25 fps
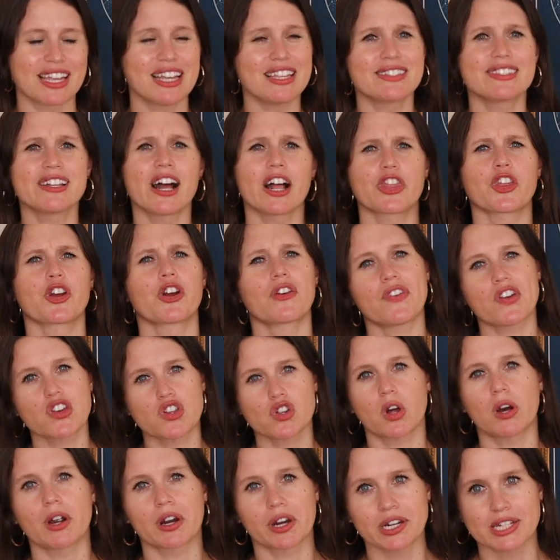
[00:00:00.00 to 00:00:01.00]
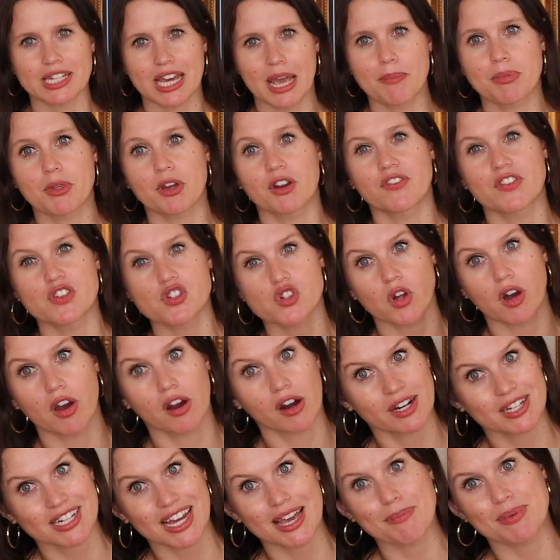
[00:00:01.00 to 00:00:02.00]
It's not their official archetype. Their official
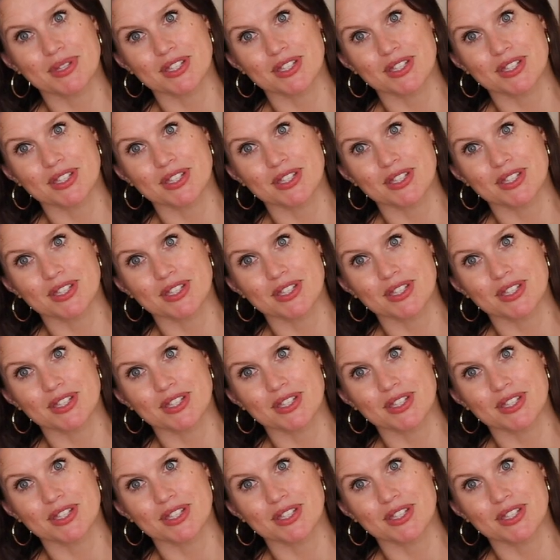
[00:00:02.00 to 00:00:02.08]
archetype